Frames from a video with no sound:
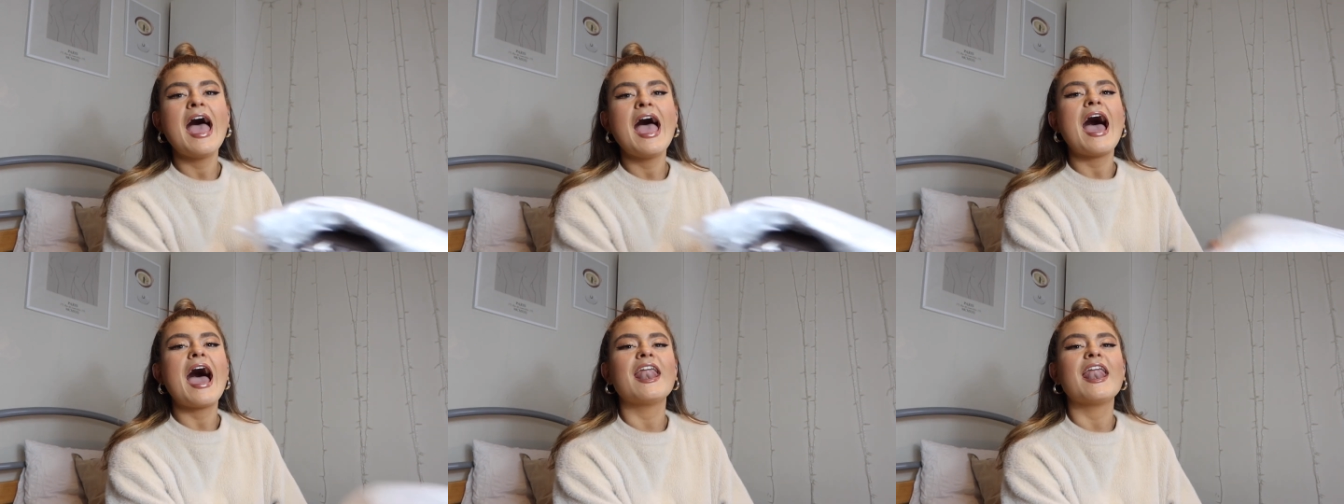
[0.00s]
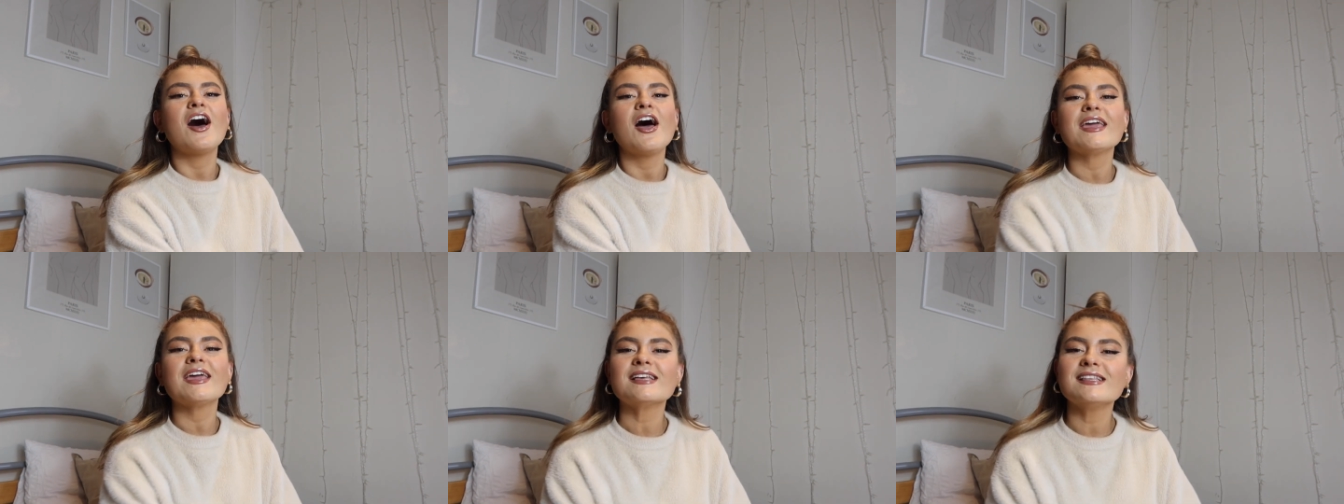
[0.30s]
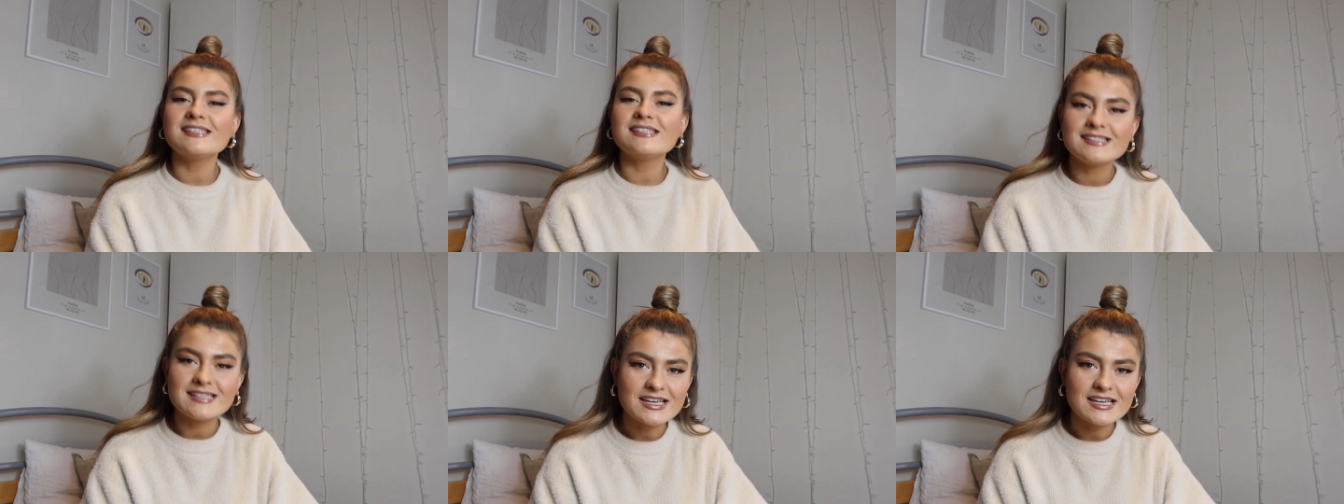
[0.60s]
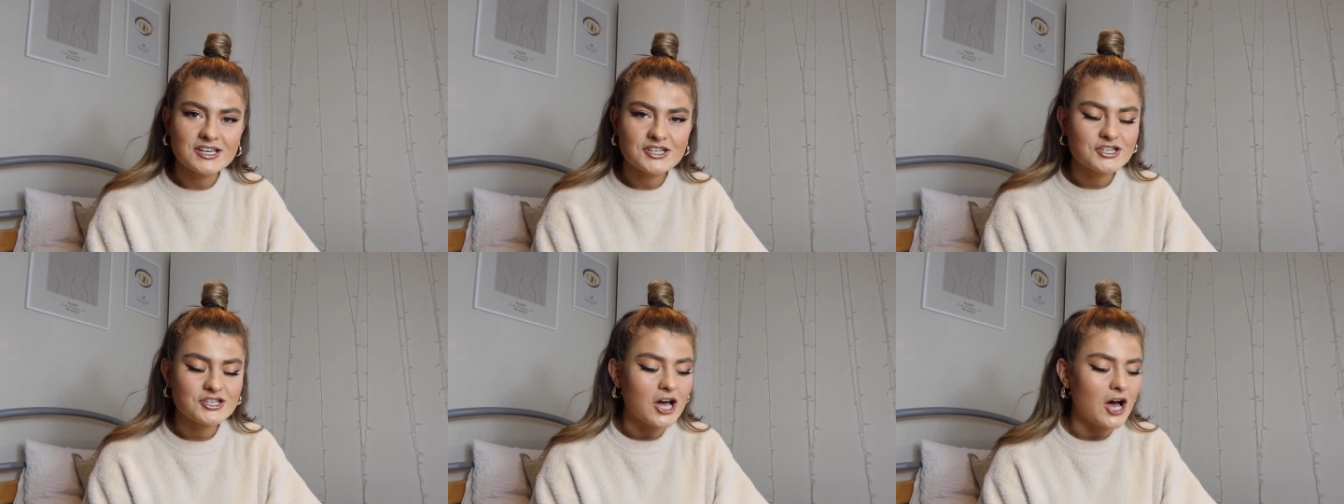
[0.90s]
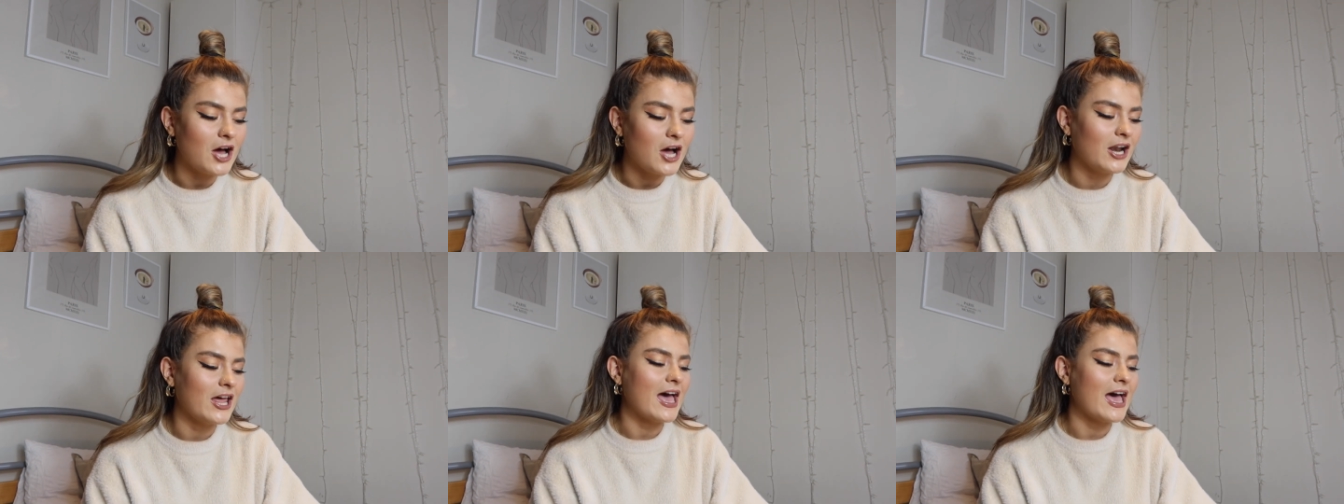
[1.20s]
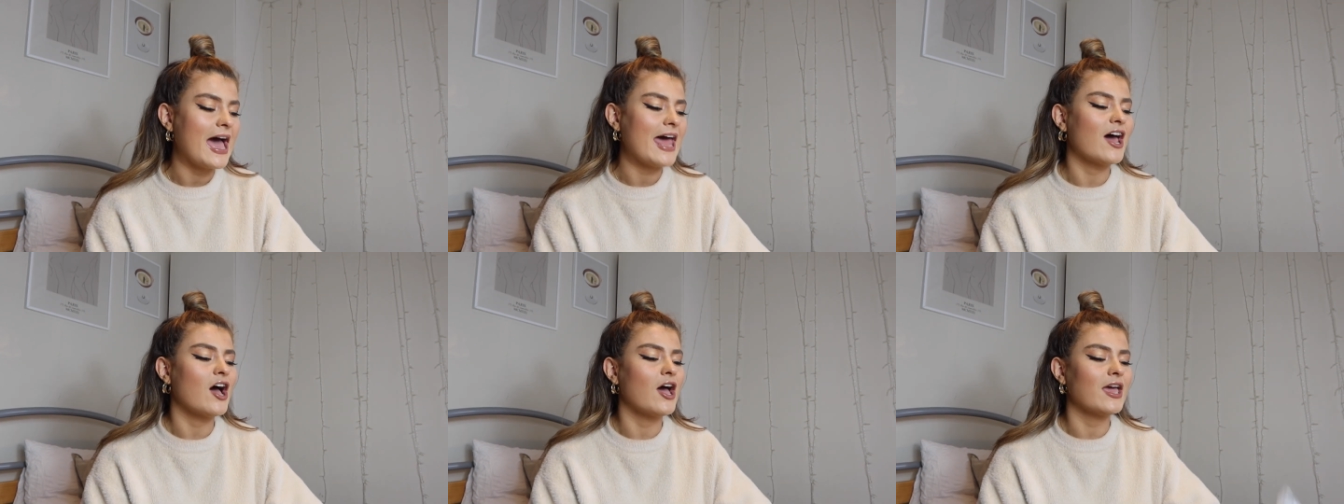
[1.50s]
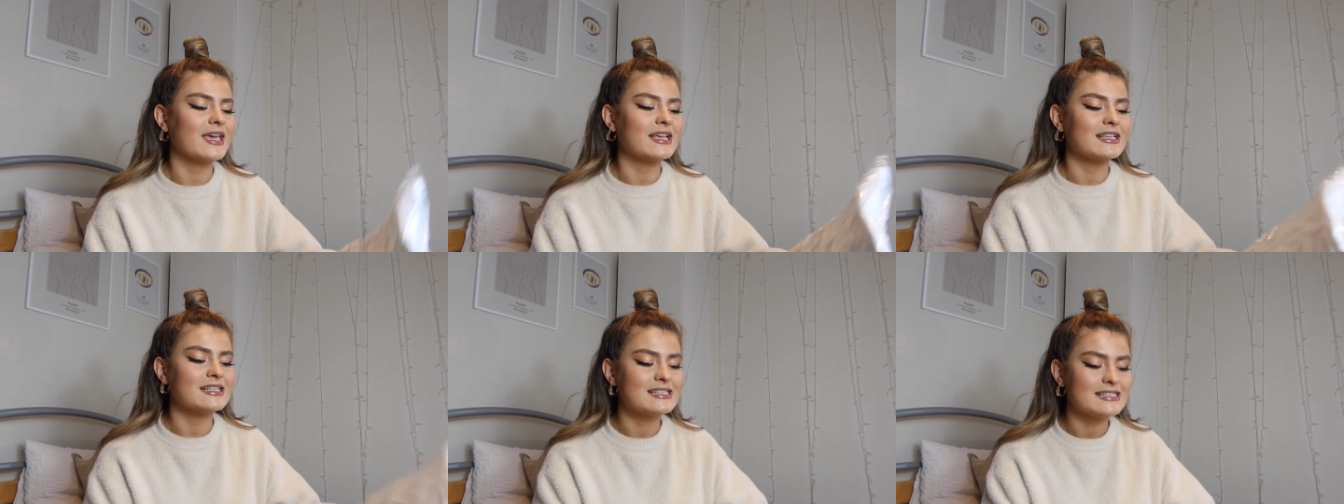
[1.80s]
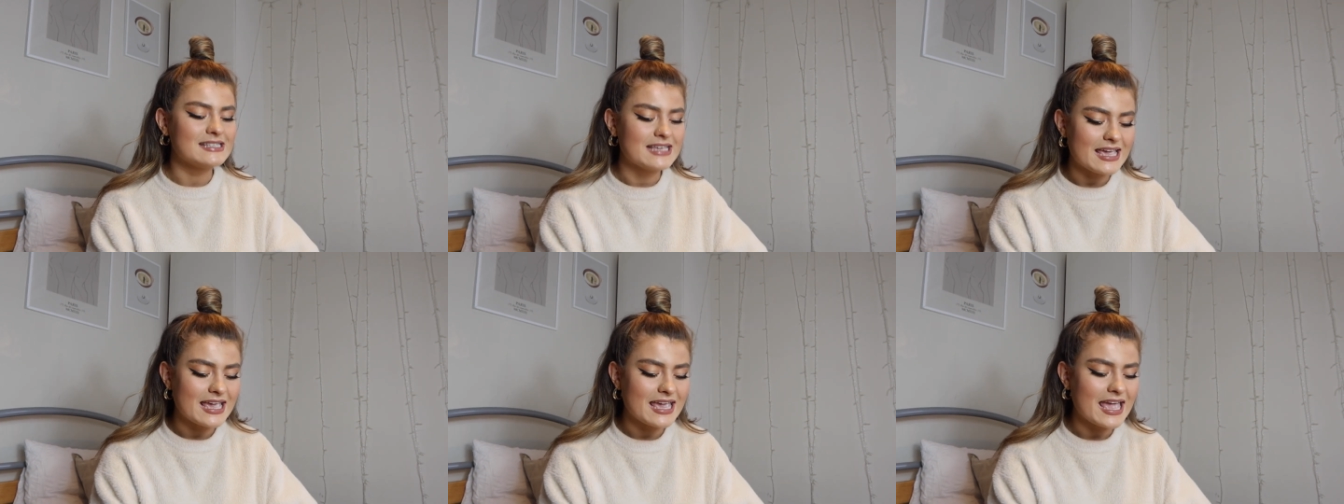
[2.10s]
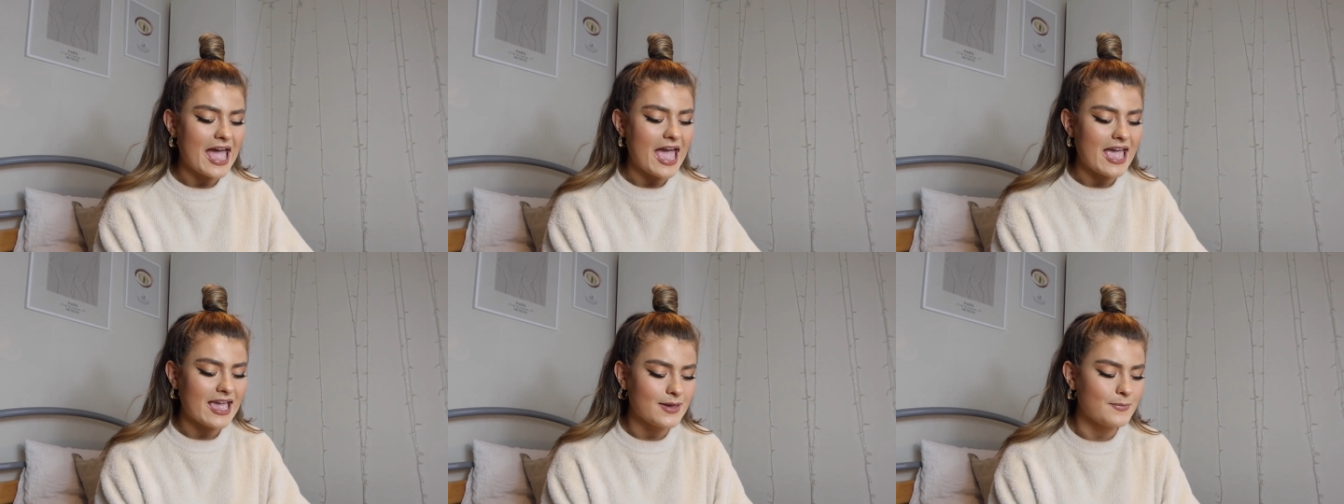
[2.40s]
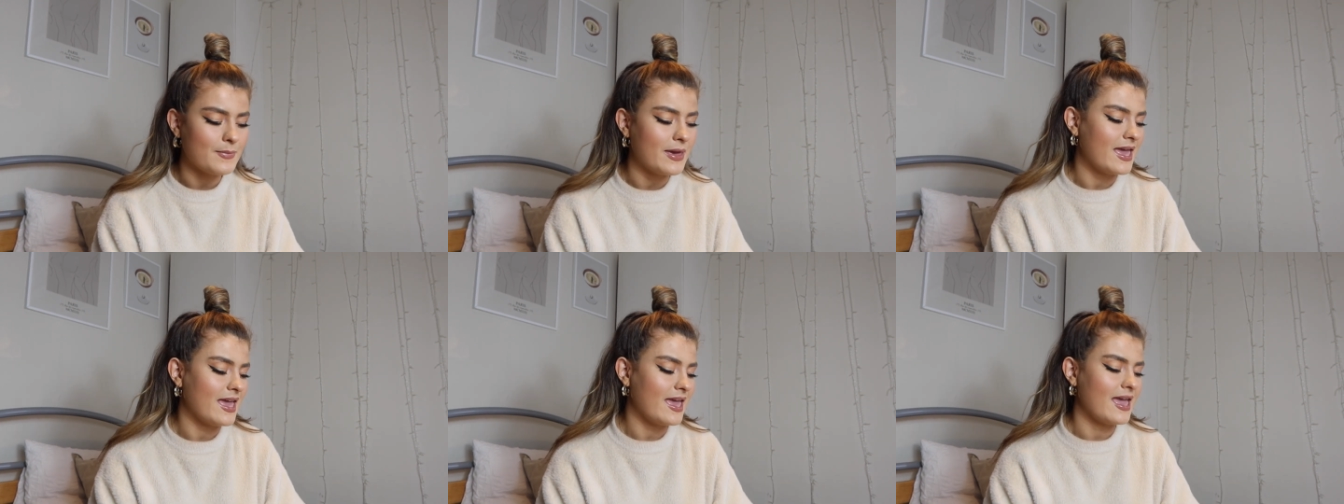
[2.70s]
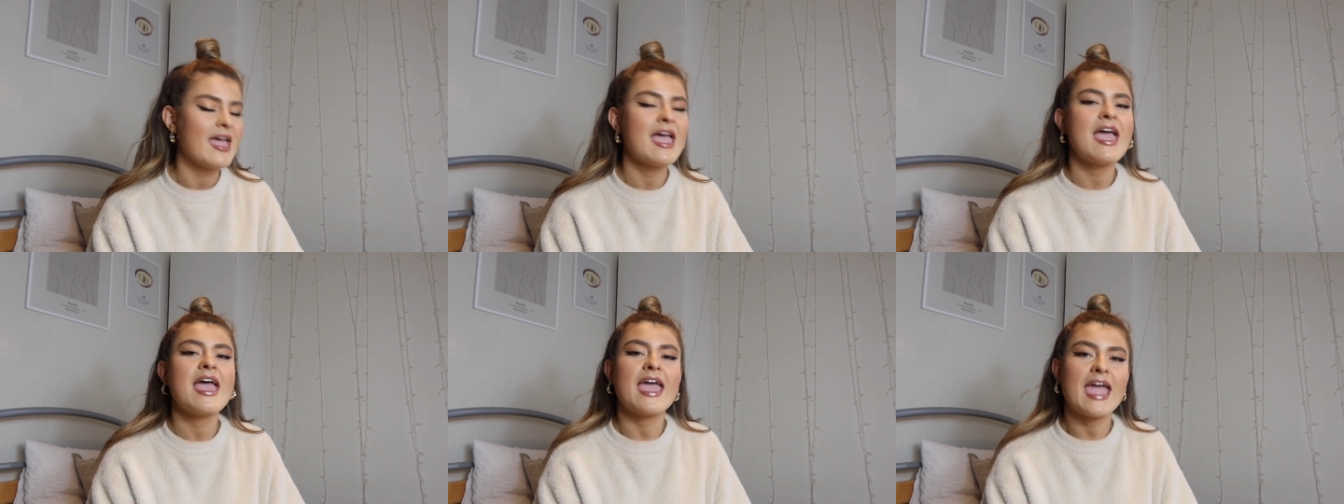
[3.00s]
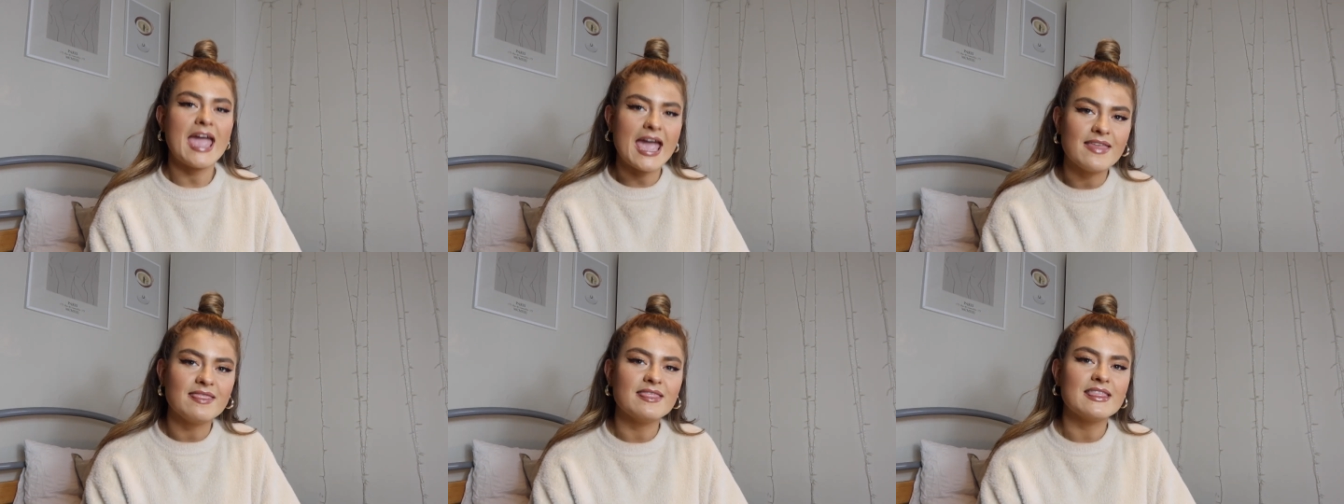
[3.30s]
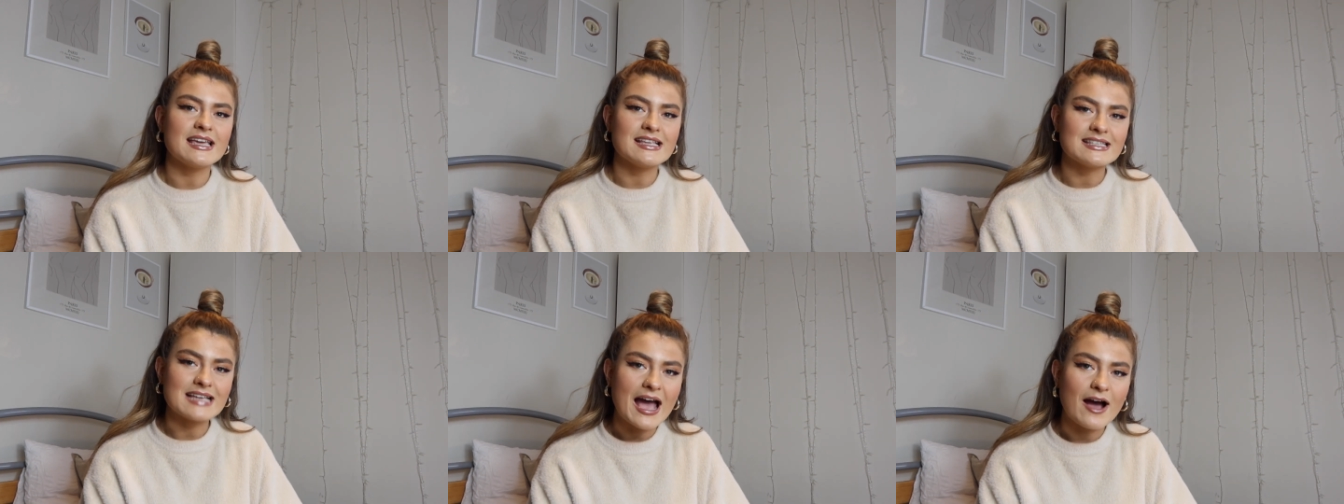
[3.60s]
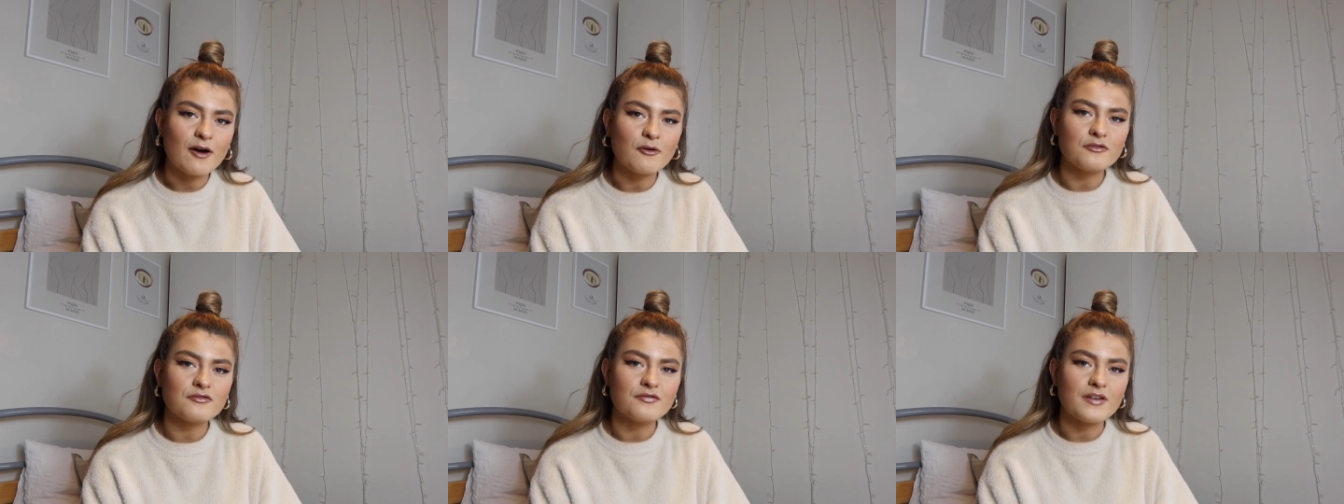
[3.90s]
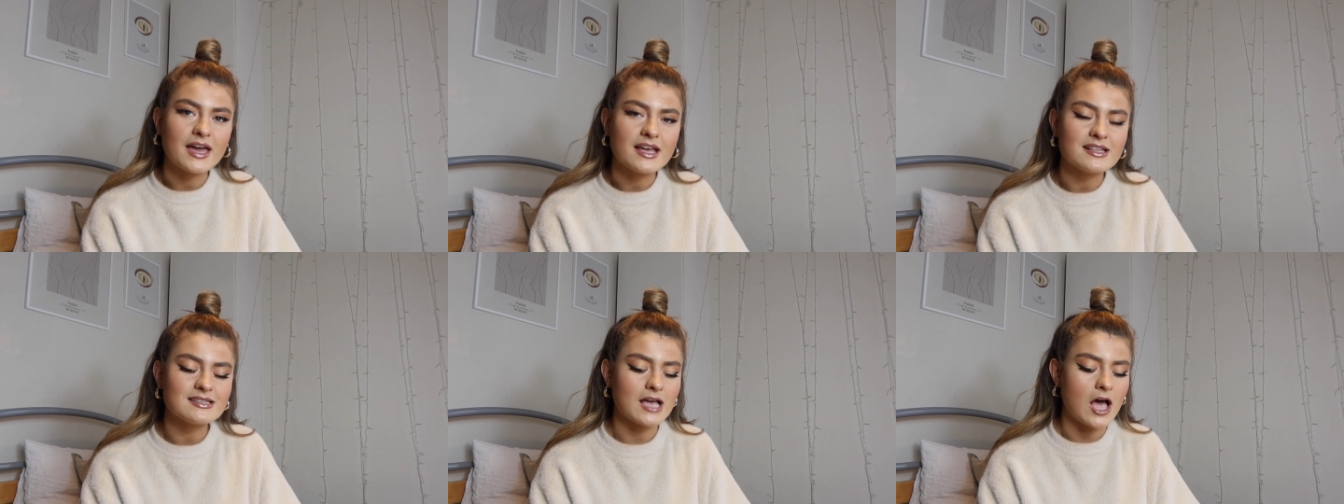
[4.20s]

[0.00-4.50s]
And I can see Charlotte and I can see Amy in these outfits,